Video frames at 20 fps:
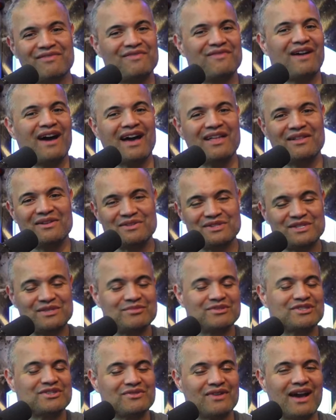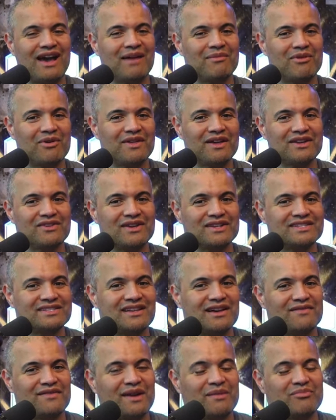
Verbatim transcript: follow, subscribe, all that great stuff.